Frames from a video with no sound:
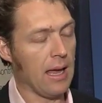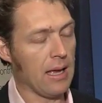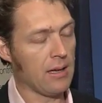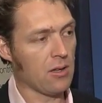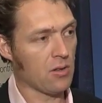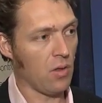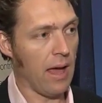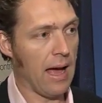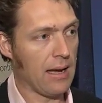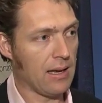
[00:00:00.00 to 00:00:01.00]
and so
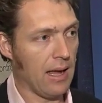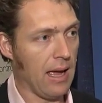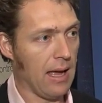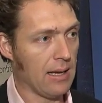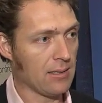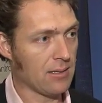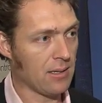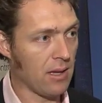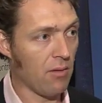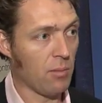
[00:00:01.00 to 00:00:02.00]
that
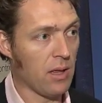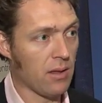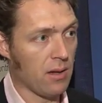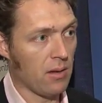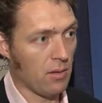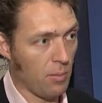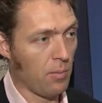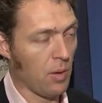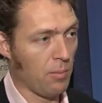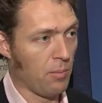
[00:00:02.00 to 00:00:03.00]
has given me the, the,
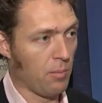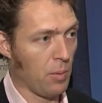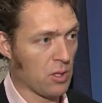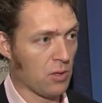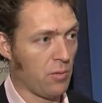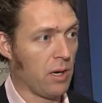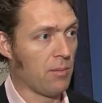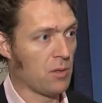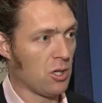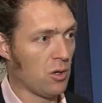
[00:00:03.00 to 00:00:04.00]
the personal
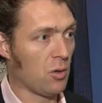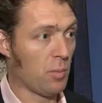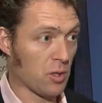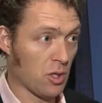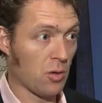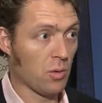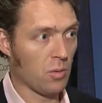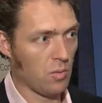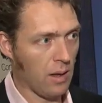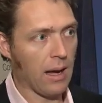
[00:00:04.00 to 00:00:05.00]
freedom to
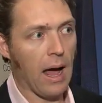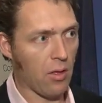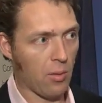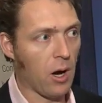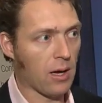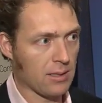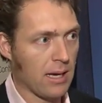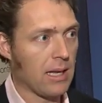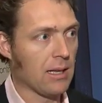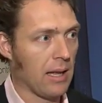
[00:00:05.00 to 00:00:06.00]
pursue an out-of-the-box
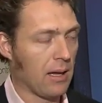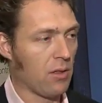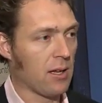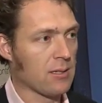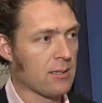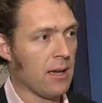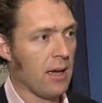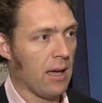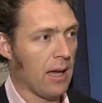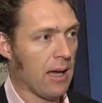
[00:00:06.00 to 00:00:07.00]
idea like this.
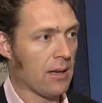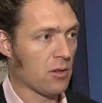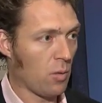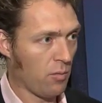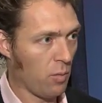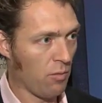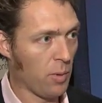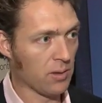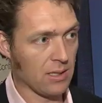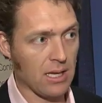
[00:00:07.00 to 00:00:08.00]
And so we've,
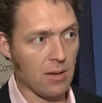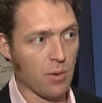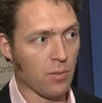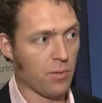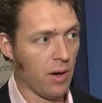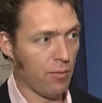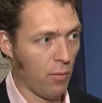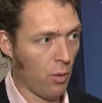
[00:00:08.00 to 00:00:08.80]
we've built a team of uh,